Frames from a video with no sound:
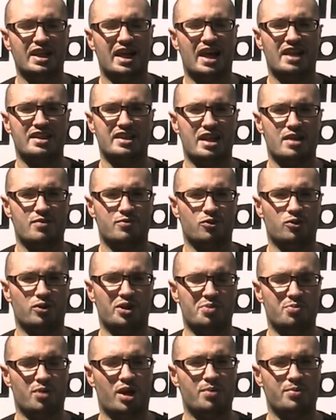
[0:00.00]
and therefore
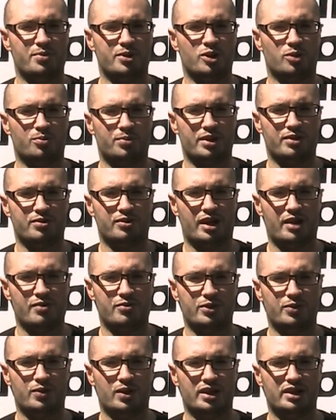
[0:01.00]
it might not be for
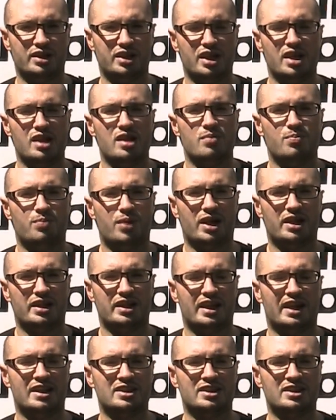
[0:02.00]
everyone but it